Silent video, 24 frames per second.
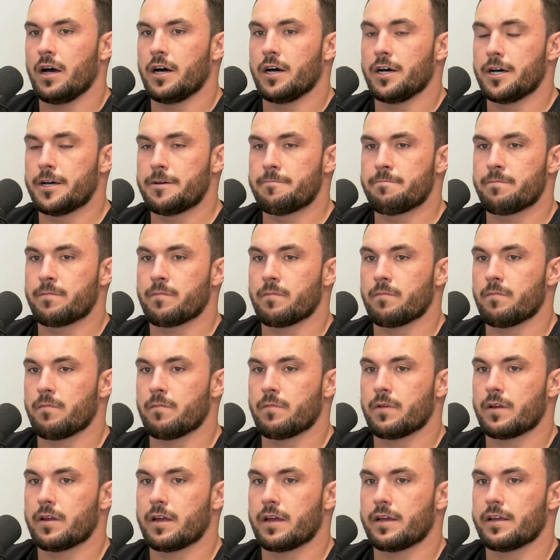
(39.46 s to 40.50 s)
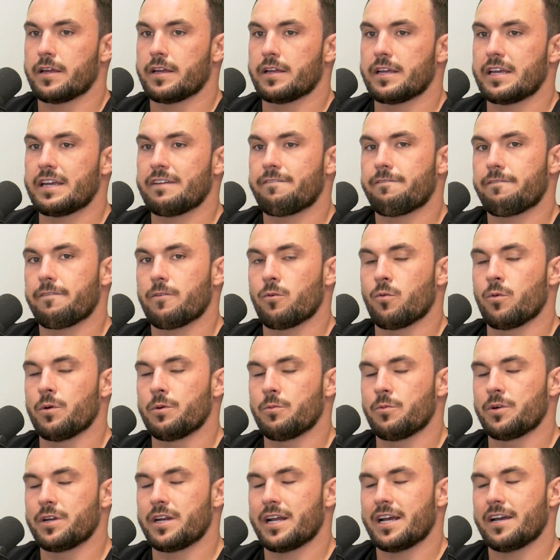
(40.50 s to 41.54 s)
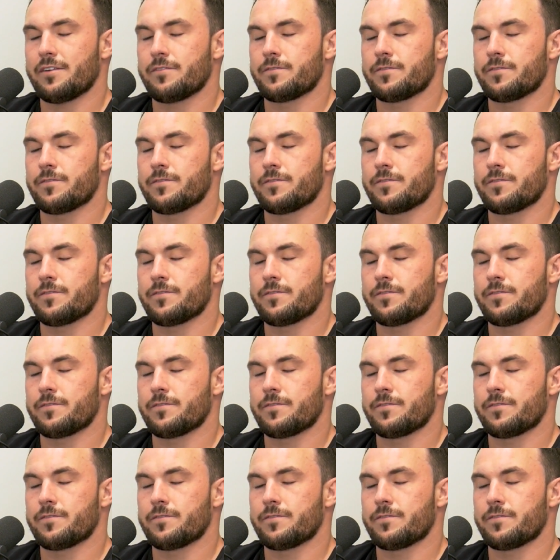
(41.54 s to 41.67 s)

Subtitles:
When did I